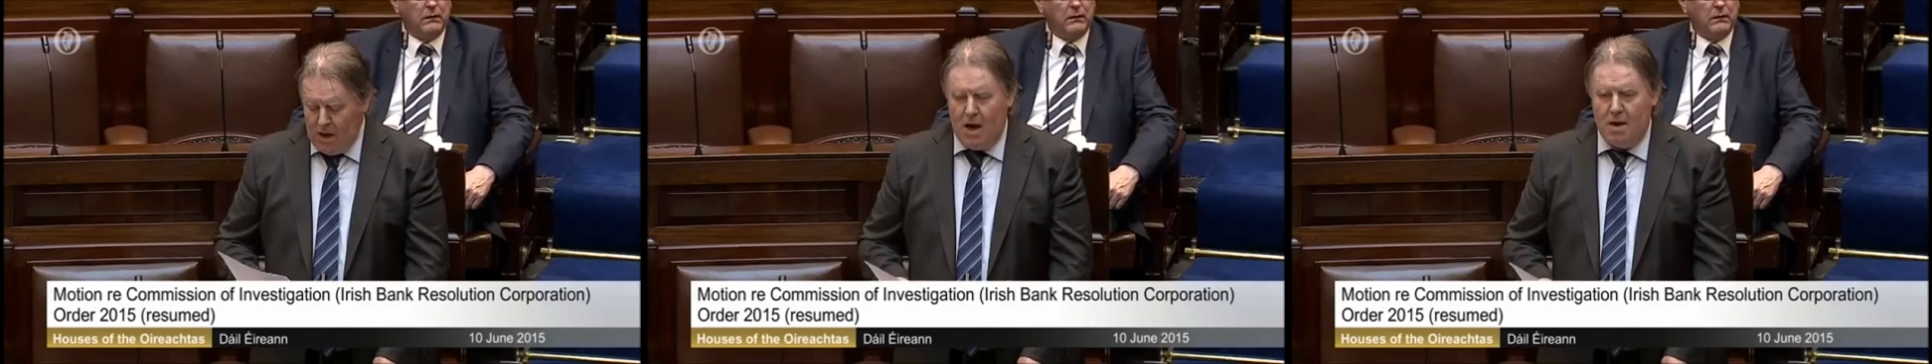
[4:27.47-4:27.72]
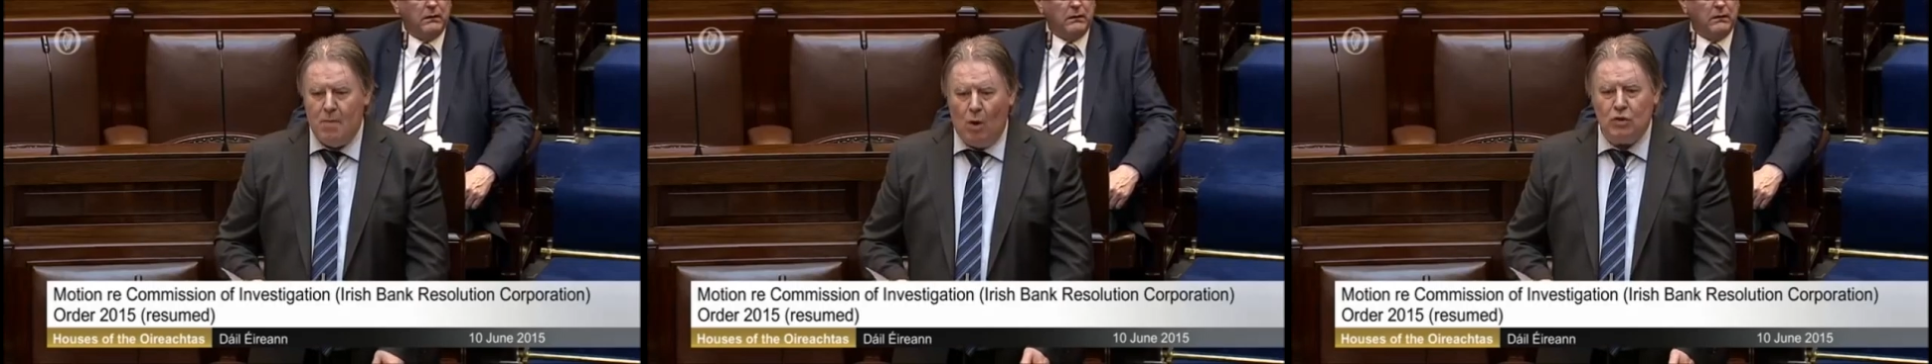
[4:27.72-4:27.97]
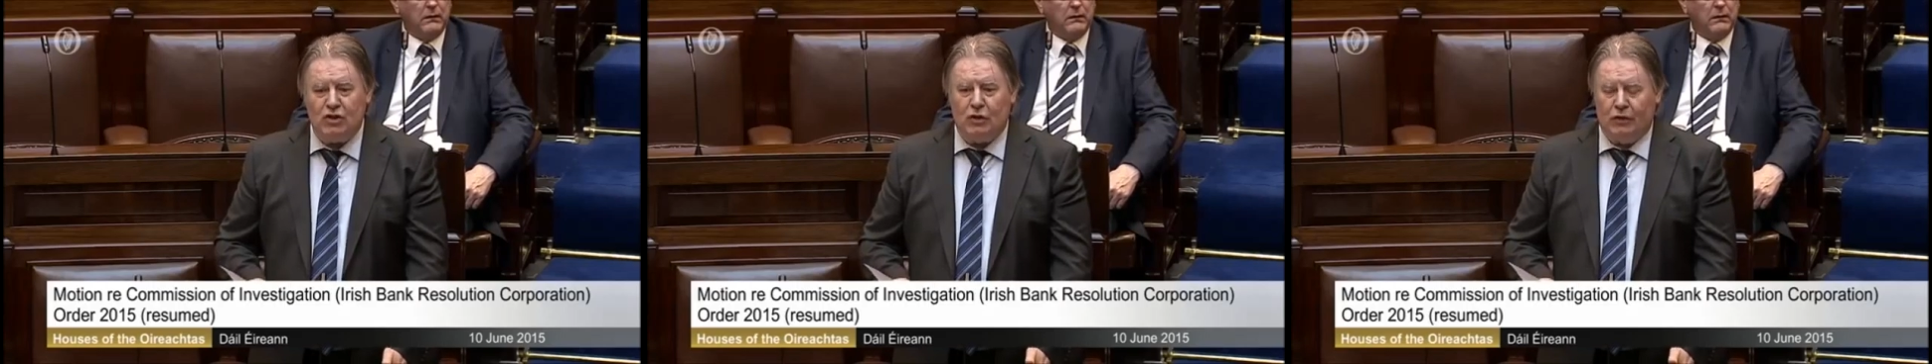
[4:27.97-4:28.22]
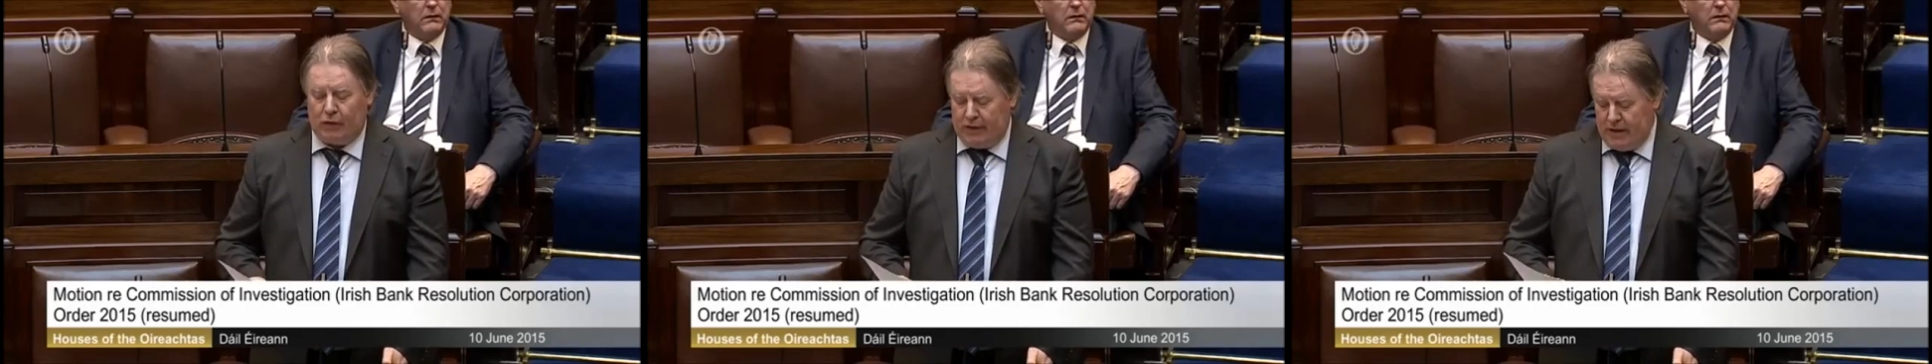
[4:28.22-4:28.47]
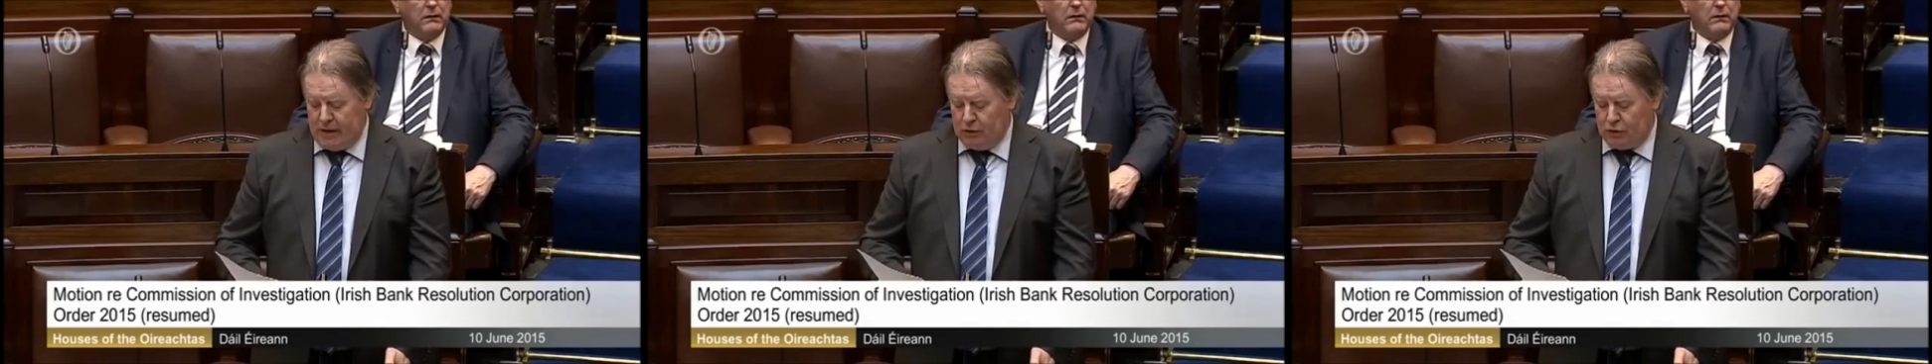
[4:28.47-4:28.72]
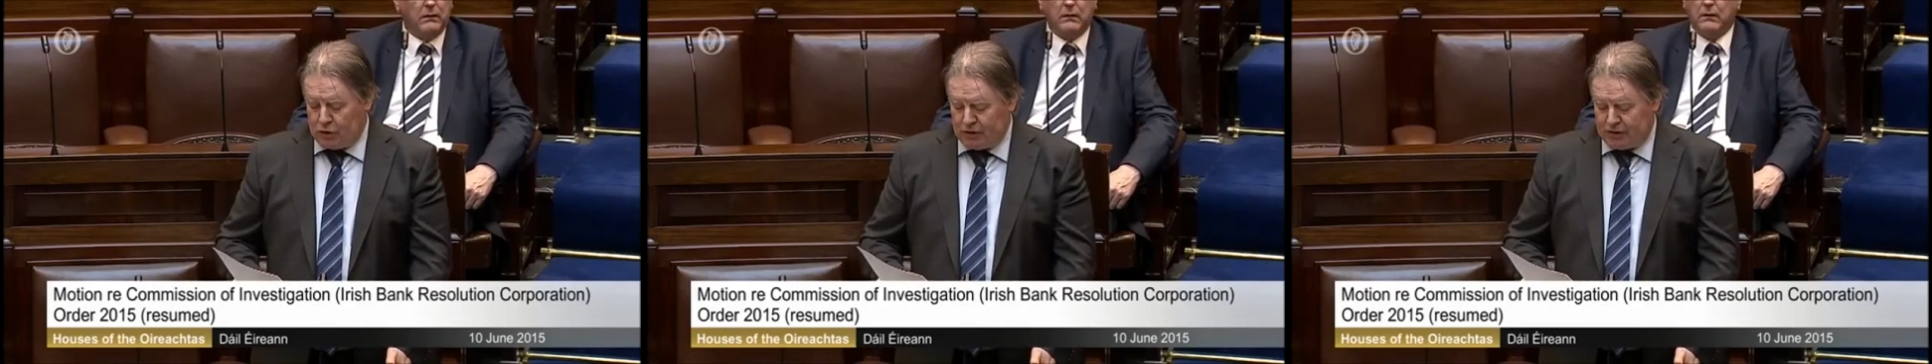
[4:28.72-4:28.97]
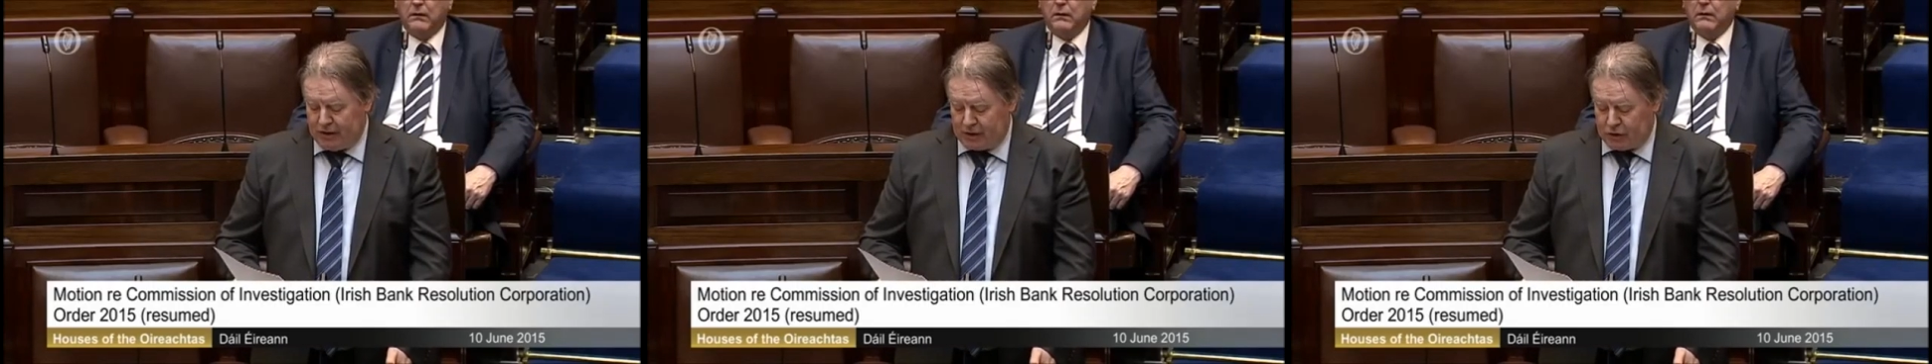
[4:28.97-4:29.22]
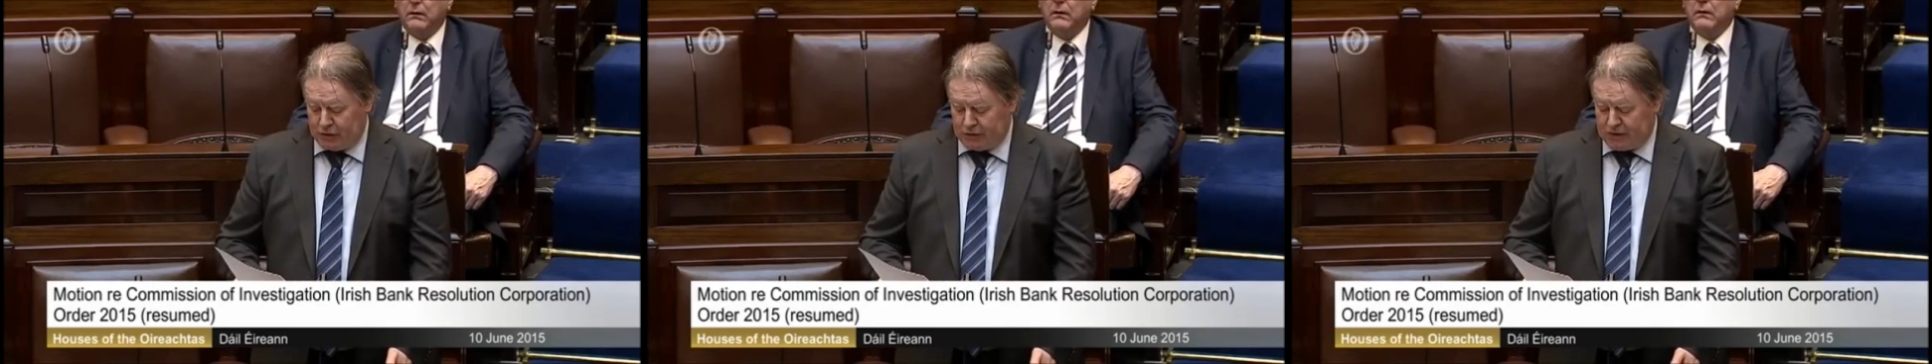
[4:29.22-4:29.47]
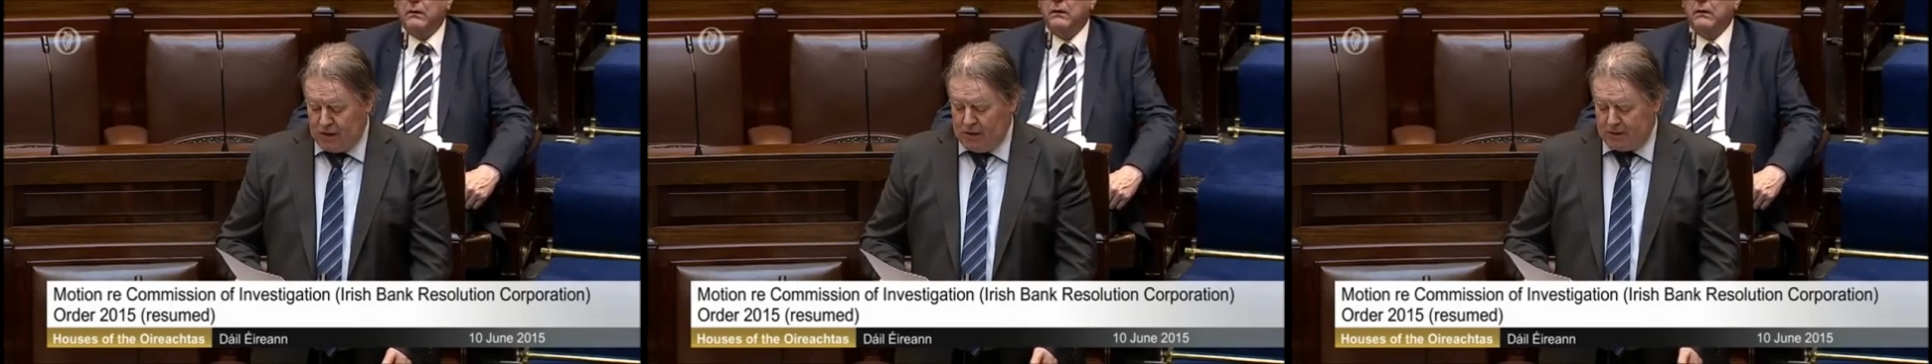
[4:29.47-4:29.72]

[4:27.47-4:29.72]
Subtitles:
in most other EU jurisdictions,